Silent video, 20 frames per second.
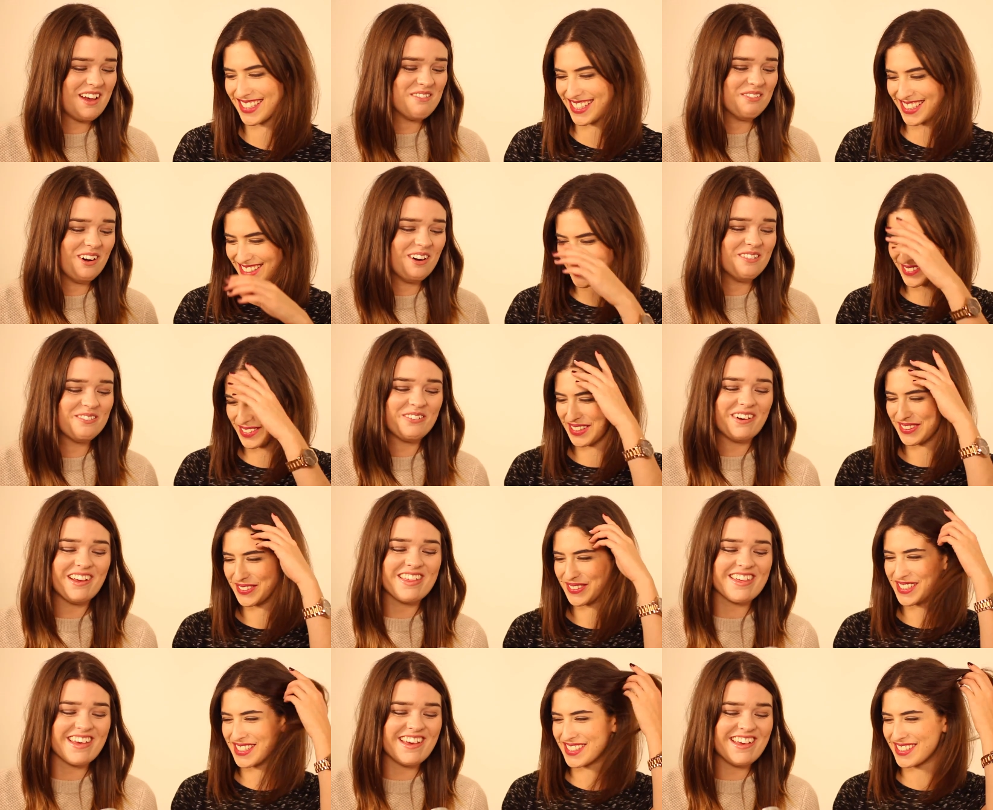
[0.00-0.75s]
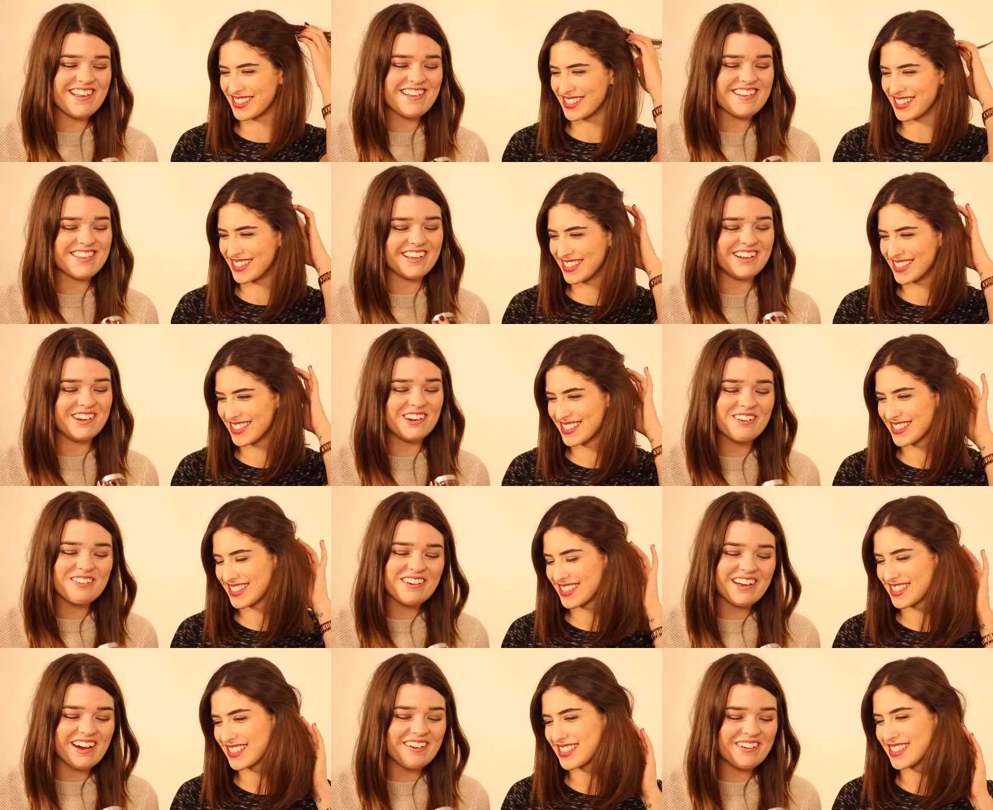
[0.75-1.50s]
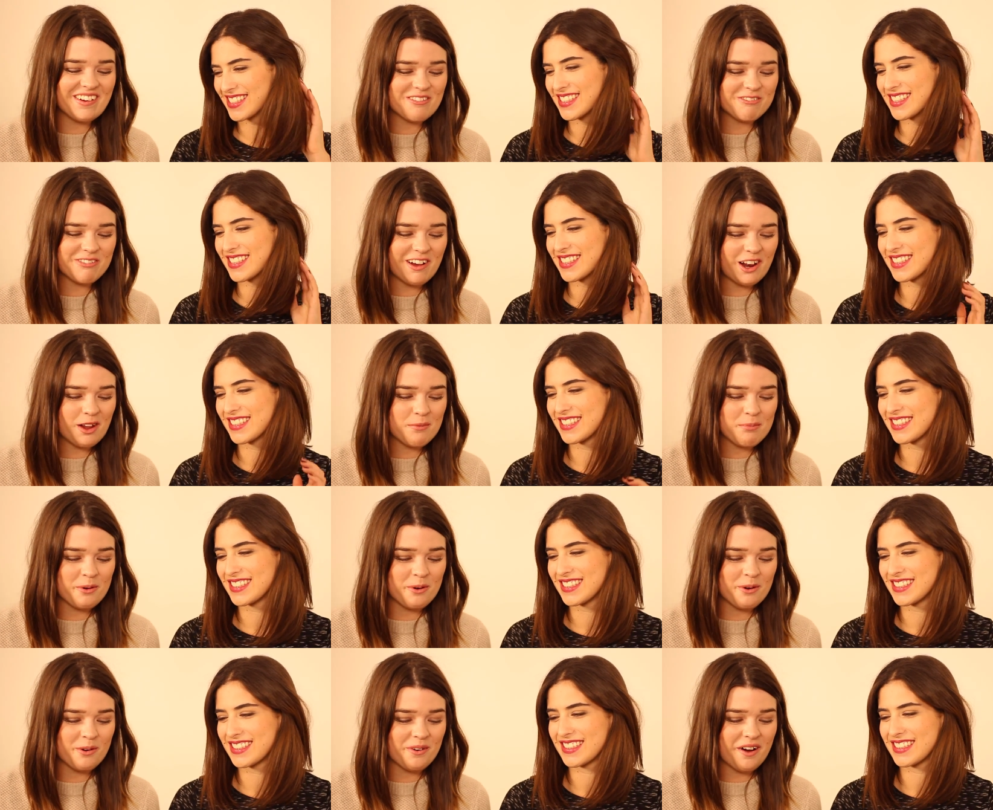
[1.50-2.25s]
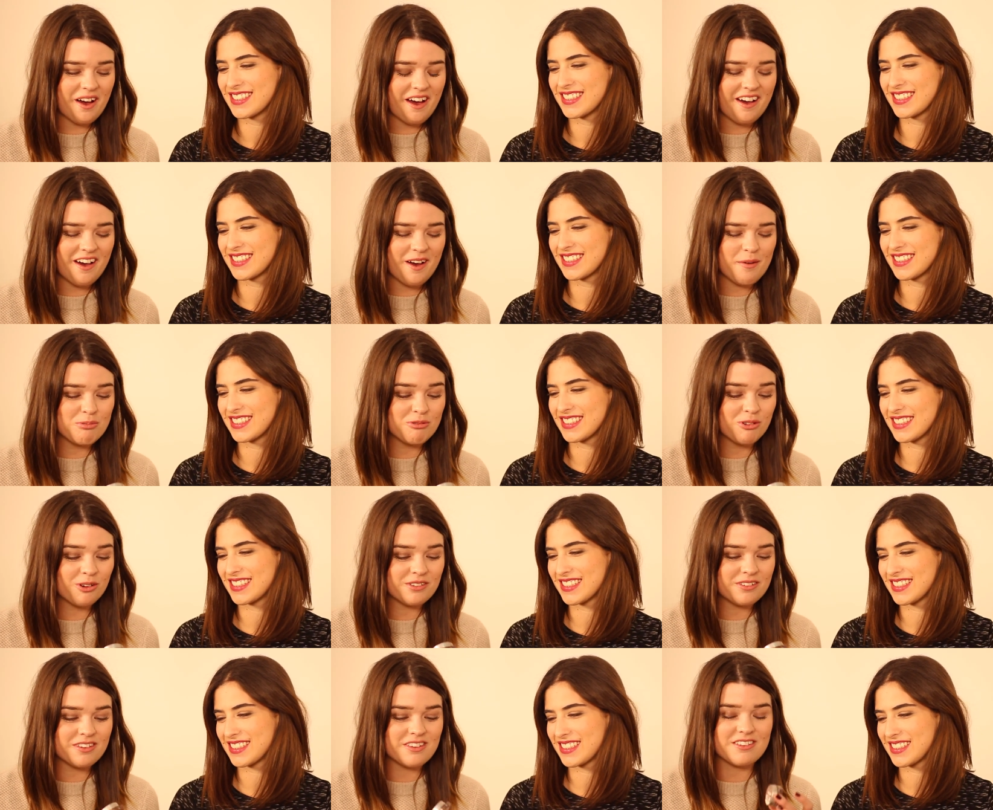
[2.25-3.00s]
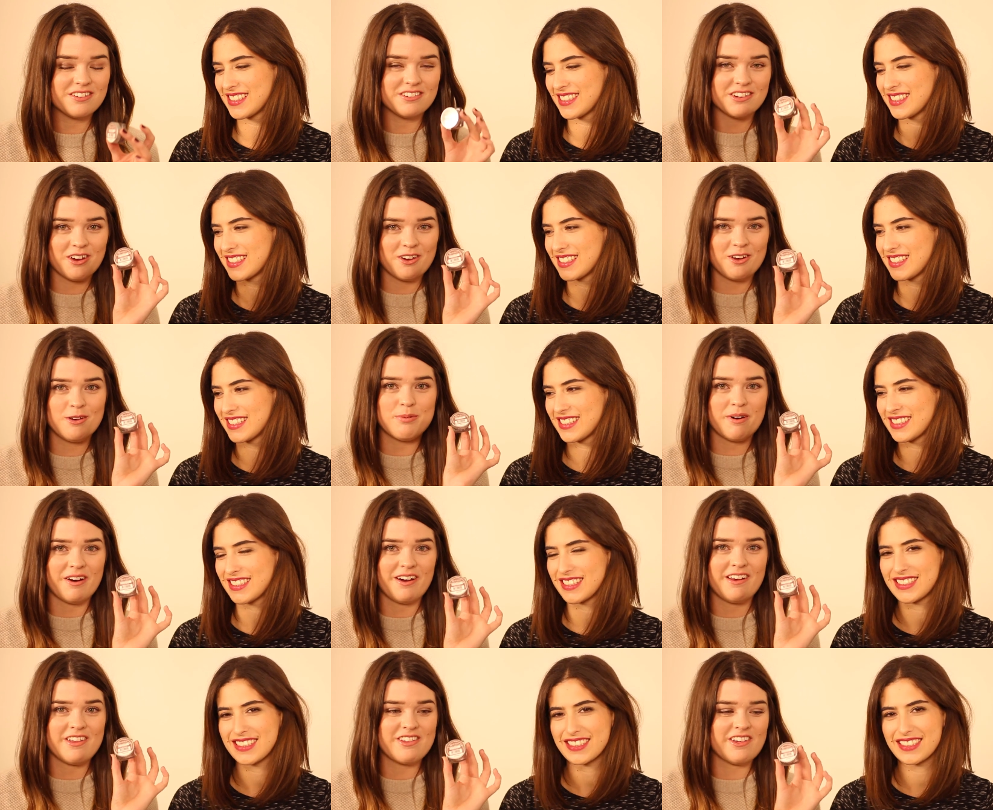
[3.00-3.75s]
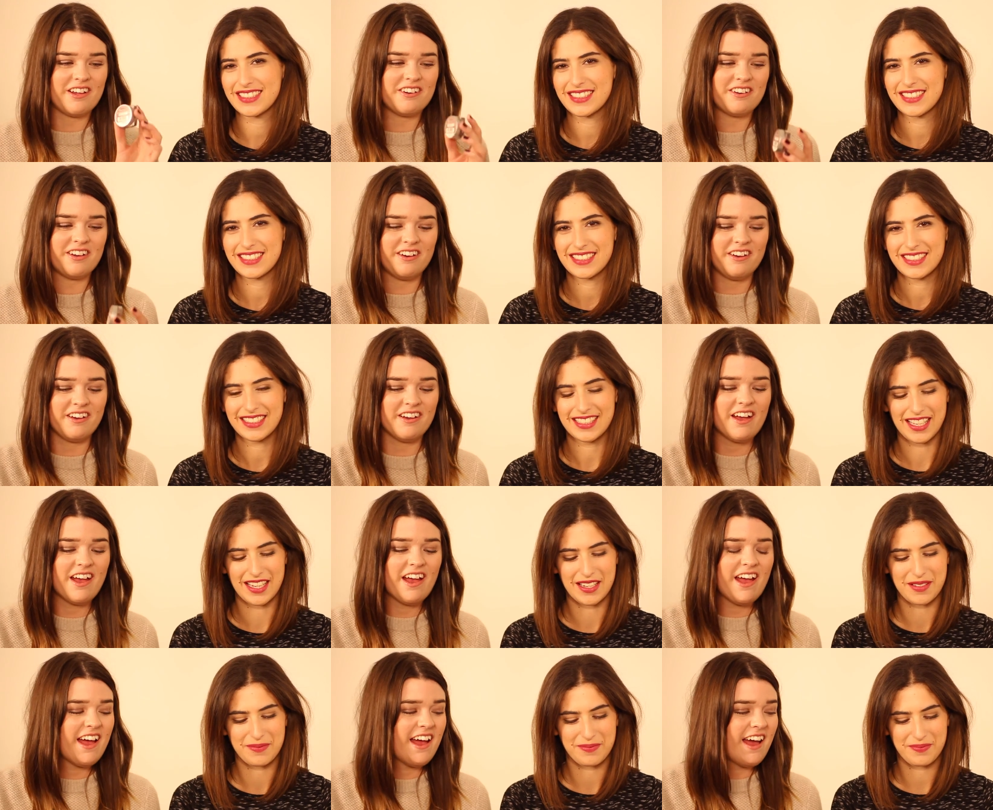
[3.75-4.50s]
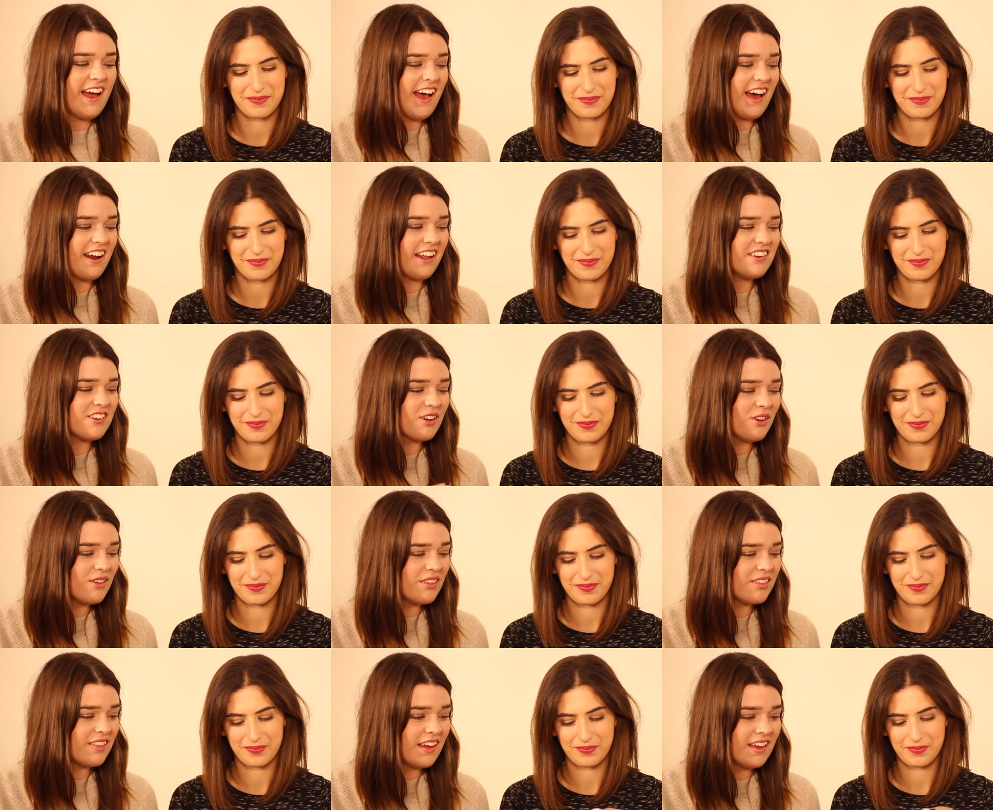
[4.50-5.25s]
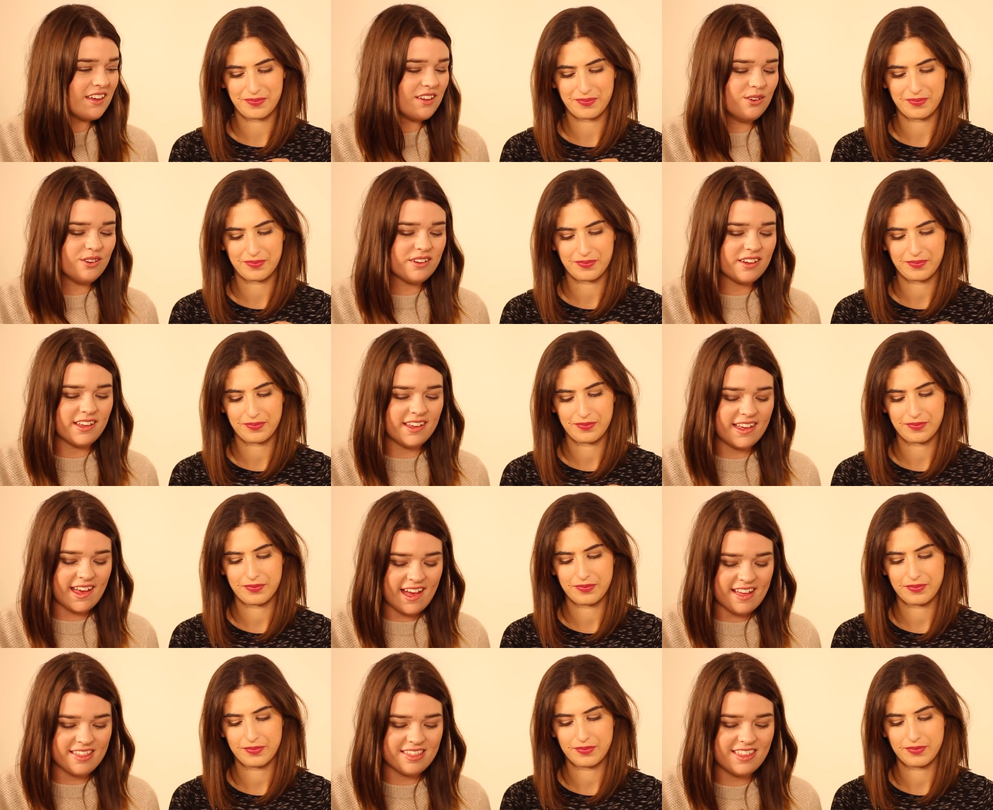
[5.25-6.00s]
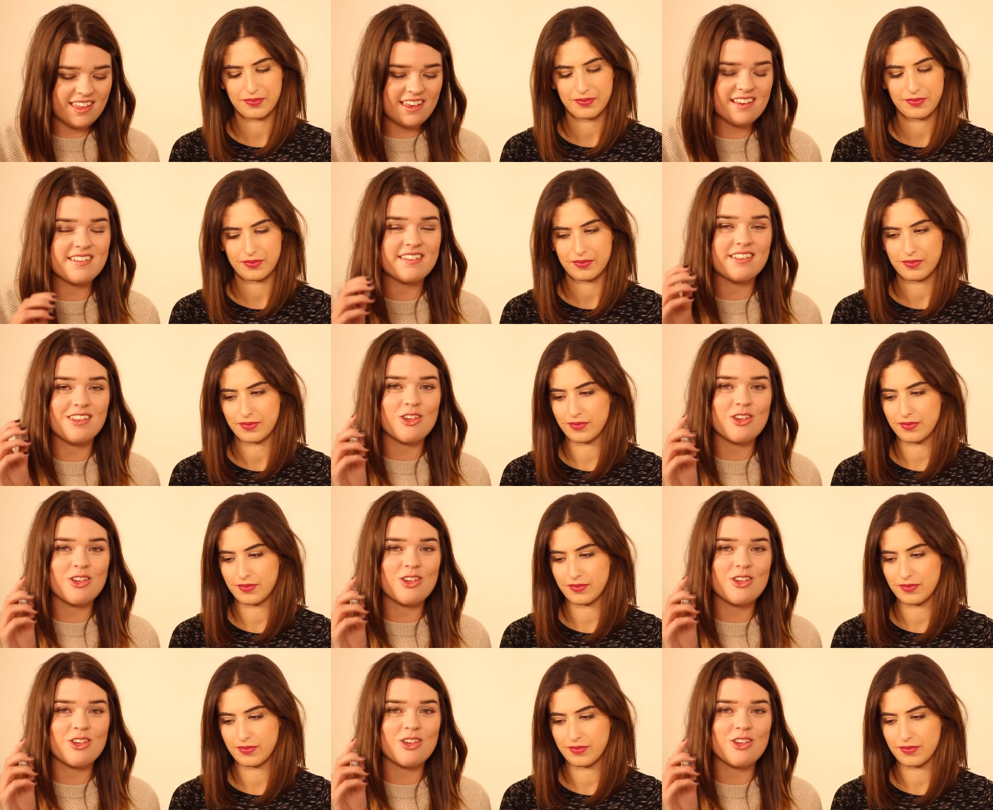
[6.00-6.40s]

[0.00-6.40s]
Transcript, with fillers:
Speaker 1: same one, which is the L'Oreal Infallible uh, Bronzed Taupe Eyeshadow. Yeah. And I don't think you can get this